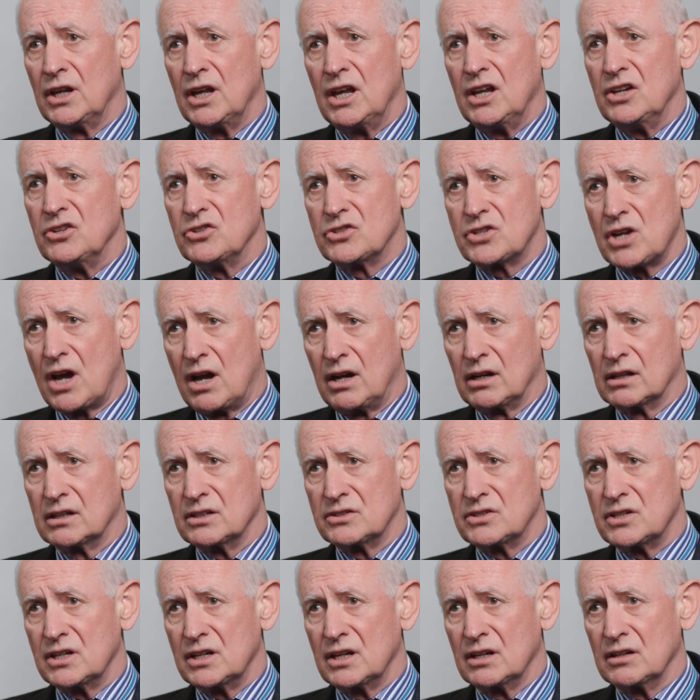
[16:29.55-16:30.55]
in
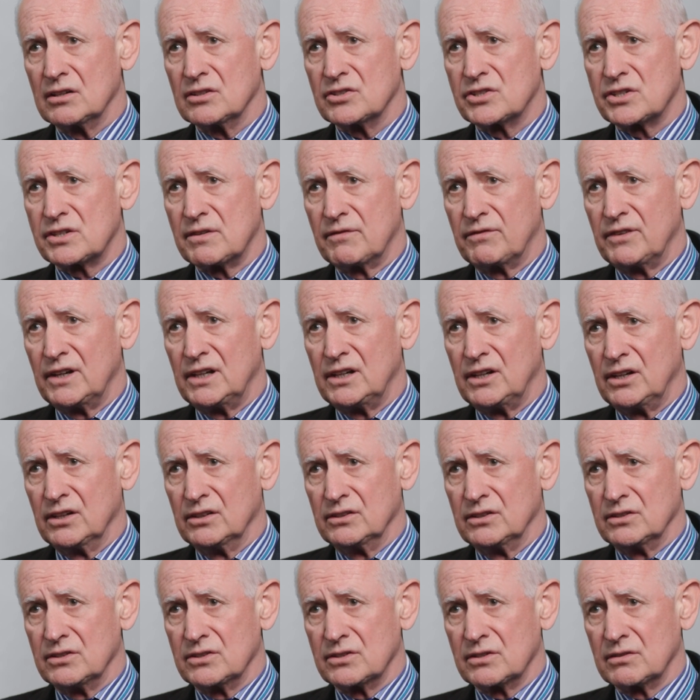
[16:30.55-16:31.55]
targeting
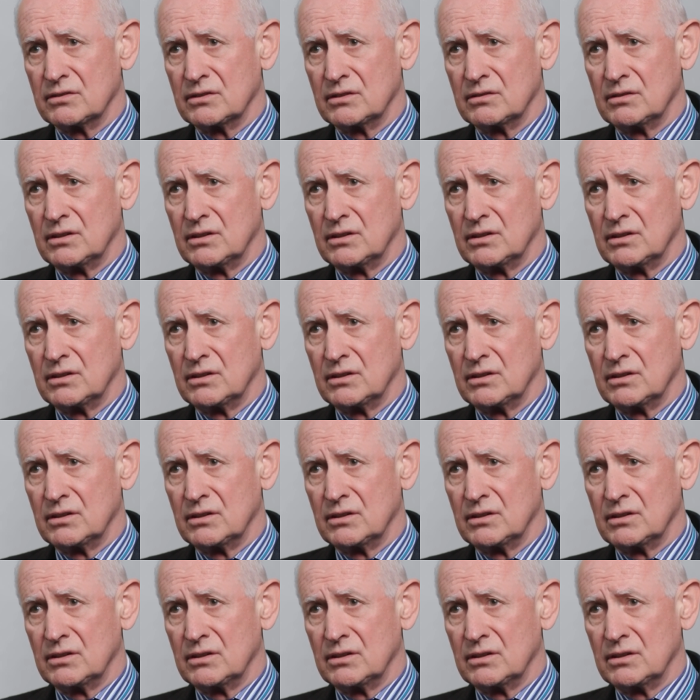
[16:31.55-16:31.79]
civilians.